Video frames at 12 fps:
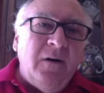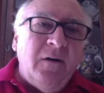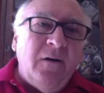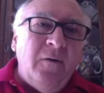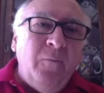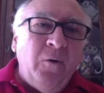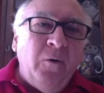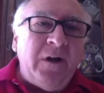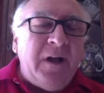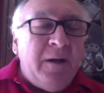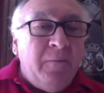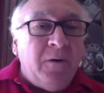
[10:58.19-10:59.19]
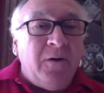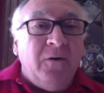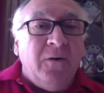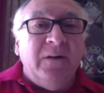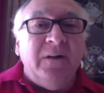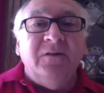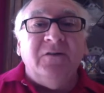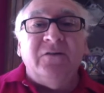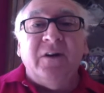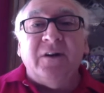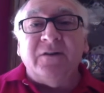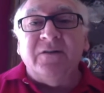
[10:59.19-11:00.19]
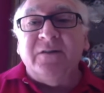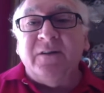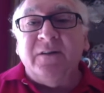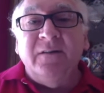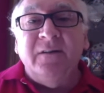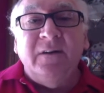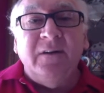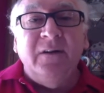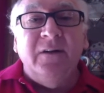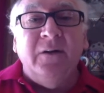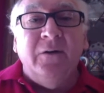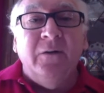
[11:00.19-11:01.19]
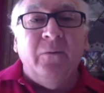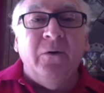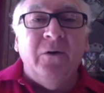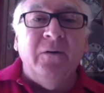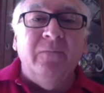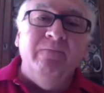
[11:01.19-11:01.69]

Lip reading: more chemical in structure, that we're